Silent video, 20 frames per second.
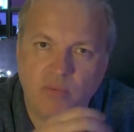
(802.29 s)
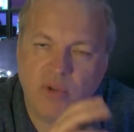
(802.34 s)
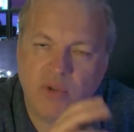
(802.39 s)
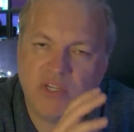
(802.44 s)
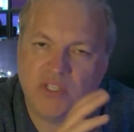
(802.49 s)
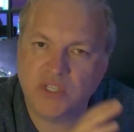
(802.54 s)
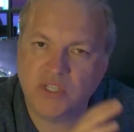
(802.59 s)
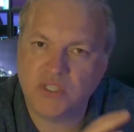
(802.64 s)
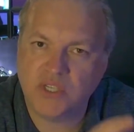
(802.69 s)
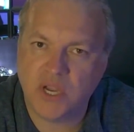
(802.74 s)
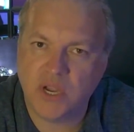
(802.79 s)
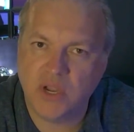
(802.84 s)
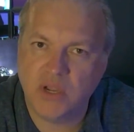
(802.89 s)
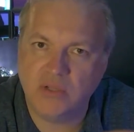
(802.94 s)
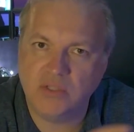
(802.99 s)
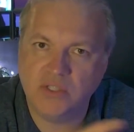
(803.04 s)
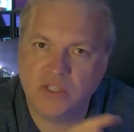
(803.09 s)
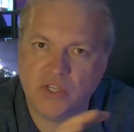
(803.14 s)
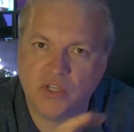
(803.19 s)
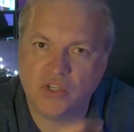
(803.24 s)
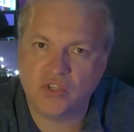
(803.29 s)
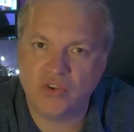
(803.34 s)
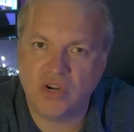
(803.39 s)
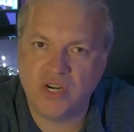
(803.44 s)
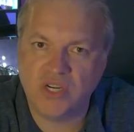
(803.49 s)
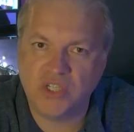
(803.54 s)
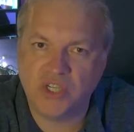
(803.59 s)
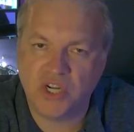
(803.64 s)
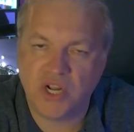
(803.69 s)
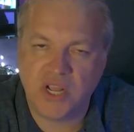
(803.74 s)
which turns
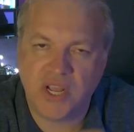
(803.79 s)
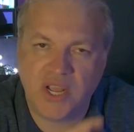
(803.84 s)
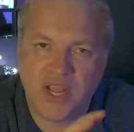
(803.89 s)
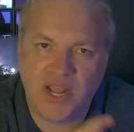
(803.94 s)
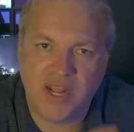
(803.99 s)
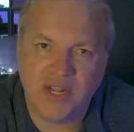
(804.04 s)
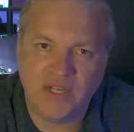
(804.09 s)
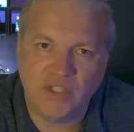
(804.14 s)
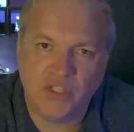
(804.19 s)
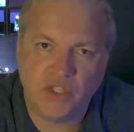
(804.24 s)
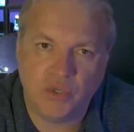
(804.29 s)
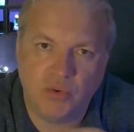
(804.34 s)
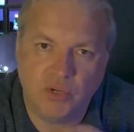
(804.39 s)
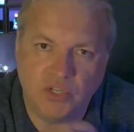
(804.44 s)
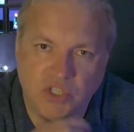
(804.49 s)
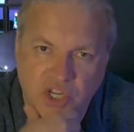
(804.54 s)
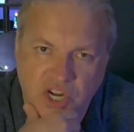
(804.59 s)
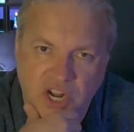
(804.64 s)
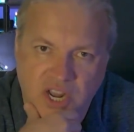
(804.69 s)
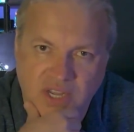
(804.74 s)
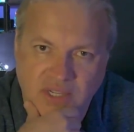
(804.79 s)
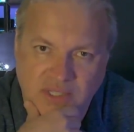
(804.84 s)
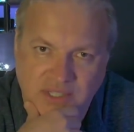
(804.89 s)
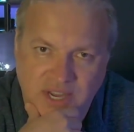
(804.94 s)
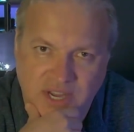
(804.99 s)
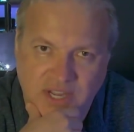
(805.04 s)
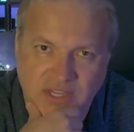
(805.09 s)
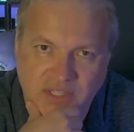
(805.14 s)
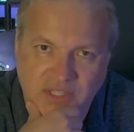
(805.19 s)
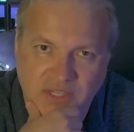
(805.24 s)
Trilogy into a chair
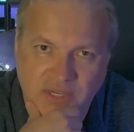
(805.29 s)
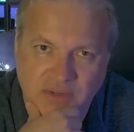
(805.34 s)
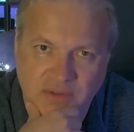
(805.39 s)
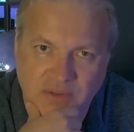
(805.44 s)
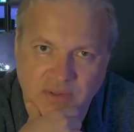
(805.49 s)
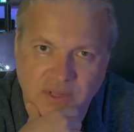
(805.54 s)
test.